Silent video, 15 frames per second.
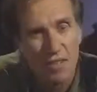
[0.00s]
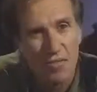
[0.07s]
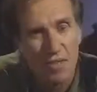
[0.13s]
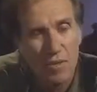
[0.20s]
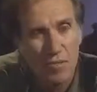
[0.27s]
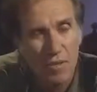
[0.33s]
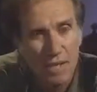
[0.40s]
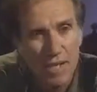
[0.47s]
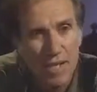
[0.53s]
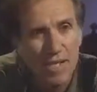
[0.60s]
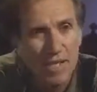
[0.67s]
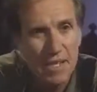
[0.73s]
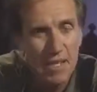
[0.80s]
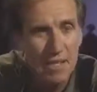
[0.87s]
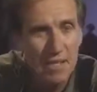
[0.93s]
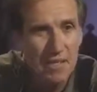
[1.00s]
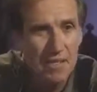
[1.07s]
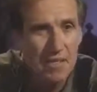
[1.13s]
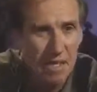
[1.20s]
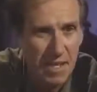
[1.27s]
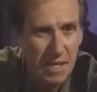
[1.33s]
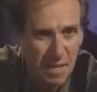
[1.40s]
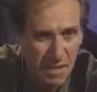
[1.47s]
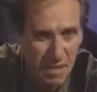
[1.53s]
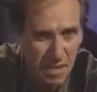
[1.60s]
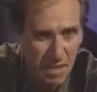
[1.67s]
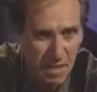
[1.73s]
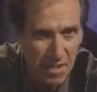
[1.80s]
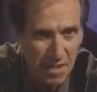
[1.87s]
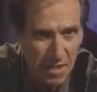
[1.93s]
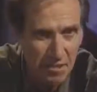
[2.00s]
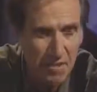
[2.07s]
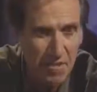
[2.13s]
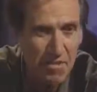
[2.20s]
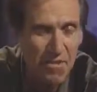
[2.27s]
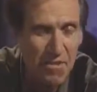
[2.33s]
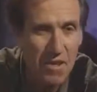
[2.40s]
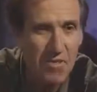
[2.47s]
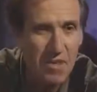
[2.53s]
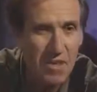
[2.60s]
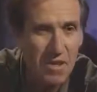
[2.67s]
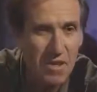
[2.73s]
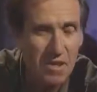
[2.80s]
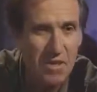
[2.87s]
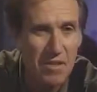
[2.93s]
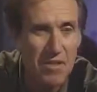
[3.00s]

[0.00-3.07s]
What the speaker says: We're applying science here. We're following